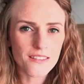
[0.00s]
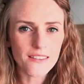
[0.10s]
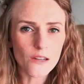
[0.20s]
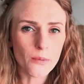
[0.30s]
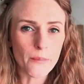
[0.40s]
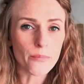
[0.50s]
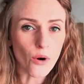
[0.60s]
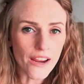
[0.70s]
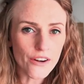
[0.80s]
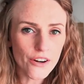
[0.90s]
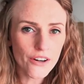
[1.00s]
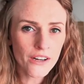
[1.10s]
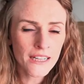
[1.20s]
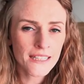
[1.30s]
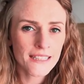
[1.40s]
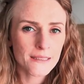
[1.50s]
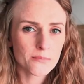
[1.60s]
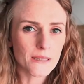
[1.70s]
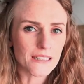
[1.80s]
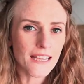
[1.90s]
It's a little bit brighter.
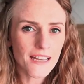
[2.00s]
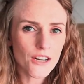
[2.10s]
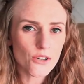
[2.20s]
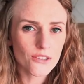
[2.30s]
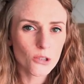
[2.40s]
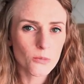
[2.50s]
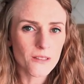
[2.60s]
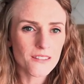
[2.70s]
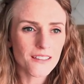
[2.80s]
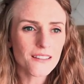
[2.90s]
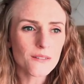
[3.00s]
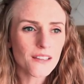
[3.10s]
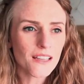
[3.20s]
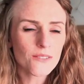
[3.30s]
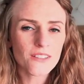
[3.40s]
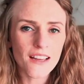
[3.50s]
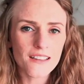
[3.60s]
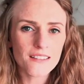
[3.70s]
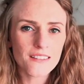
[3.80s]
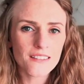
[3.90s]
But 800 lumens, it's kind of
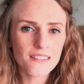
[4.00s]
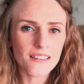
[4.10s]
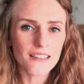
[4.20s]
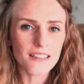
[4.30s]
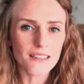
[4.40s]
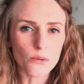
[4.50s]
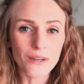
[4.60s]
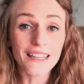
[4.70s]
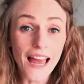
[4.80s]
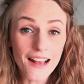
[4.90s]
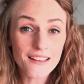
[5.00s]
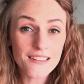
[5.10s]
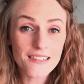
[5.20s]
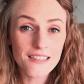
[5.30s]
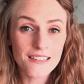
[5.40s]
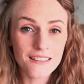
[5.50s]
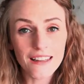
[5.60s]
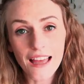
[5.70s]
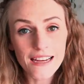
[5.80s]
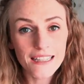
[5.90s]
nice, uh, relaxed
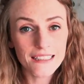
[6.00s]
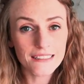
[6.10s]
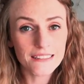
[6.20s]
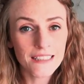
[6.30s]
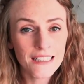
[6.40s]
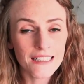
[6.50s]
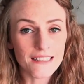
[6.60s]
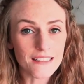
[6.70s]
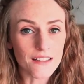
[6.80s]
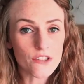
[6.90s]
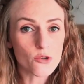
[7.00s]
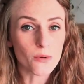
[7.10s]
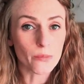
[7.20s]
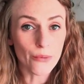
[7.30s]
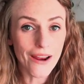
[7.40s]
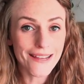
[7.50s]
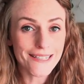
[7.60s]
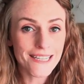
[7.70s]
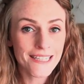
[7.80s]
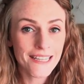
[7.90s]
lighting. It's not super
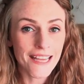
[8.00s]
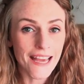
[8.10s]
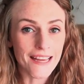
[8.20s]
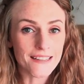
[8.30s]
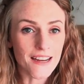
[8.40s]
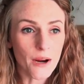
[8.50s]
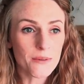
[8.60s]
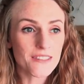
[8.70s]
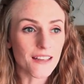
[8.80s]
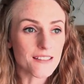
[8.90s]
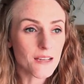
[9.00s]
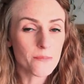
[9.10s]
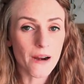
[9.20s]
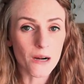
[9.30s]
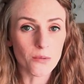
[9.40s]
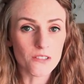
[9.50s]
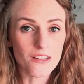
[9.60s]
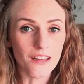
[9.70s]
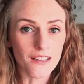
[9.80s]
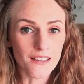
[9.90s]
bright. And I would say it's comparable to
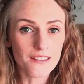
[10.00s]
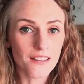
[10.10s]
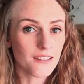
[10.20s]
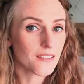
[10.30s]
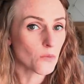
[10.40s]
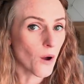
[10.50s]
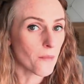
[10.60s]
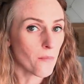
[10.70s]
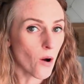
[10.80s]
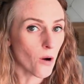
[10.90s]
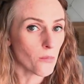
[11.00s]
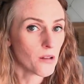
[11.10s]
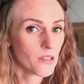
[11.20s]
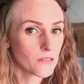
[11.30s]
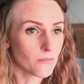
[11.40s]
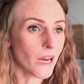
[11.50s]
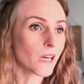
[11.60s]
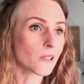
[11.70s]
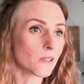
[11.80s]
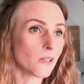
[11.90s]
like a 60 watt bulb
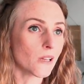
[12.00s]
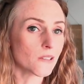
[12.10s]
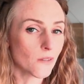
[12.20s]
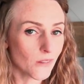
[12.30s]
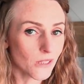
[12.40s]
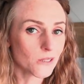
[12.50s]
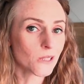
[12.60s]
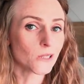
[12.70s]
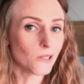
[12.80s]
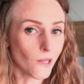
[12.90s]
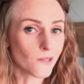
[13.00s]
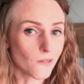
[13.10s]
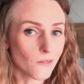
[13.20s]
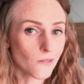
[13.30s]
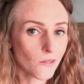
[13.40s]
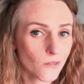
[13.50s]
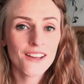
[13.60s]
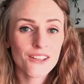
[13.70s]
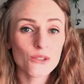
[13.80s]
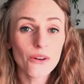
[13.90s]
back in the days of the incandescent.
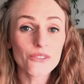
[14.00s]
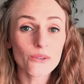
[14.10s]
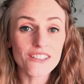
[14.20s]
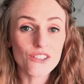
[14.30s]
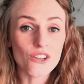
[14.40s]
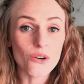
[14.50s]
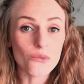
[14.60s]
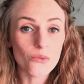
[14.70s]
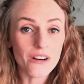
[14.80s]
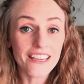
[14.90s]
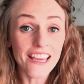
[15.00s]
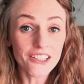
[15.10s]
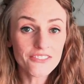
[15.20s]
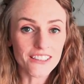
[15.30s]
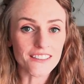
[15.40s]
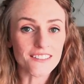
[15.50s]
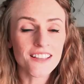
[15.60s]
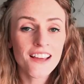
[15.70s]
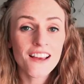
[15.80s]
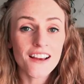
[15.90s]
You also need to know what a Kelvin is.
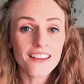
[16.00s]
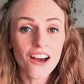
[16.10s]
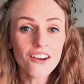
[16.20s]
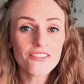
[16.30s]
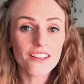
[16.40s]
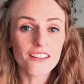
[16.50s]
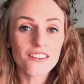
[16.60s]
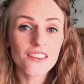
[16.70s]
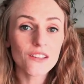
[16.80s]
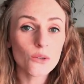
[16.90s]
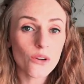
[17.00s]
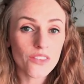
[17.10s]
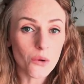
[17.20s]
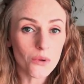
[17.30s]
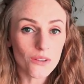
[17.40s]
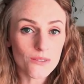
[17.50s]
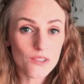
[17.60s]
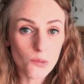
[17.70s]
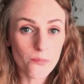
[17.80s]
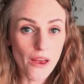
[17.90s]
A Kelvin is the unit that we use
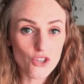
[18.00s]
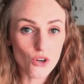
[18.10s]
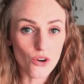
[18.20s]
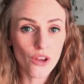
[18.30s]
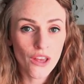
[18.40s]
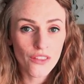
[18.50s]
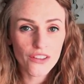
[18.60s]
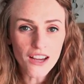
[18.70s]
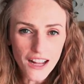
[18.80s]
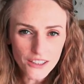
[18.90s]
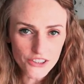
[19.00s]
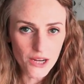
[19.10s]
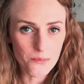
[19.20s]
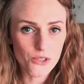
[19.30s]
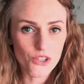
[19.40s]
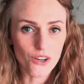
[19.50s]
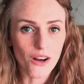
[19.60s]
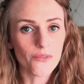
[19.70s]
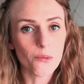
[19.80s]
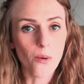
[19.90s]
to measure the color temperature
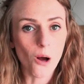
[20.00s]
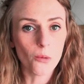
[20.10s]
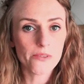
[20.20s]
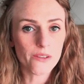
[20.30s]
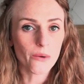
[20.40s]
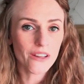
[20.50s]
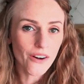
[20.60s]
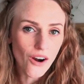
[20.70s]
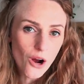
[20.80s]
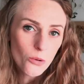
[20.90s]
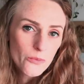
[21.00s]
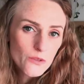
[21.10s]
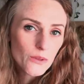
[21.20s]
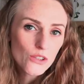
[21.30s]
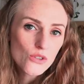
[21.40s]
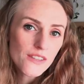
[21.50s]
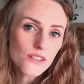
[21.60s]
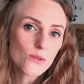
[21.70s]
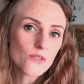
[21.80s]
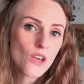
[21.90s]
of the bulb. So in our homes, we
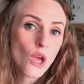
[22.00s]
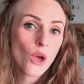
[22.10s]
usually use